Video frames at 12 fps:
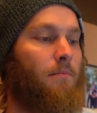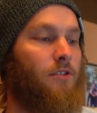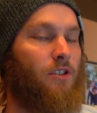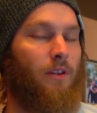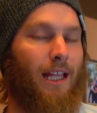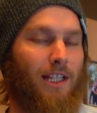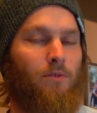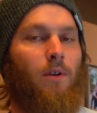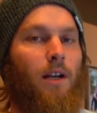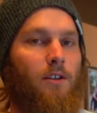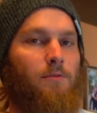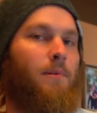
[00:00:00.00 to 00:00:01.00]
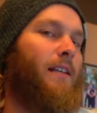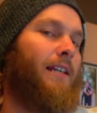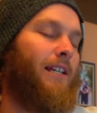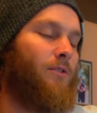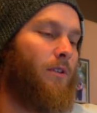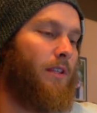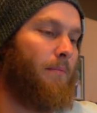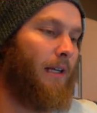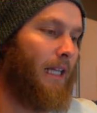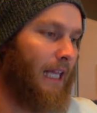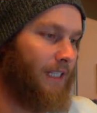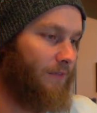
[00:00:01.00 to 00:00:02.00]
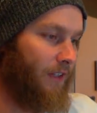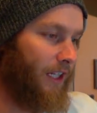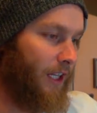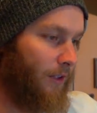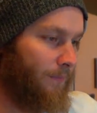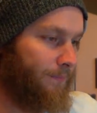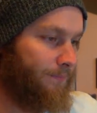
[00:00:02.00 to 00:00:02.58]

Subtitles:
So that's what I was playing catch with in my last video.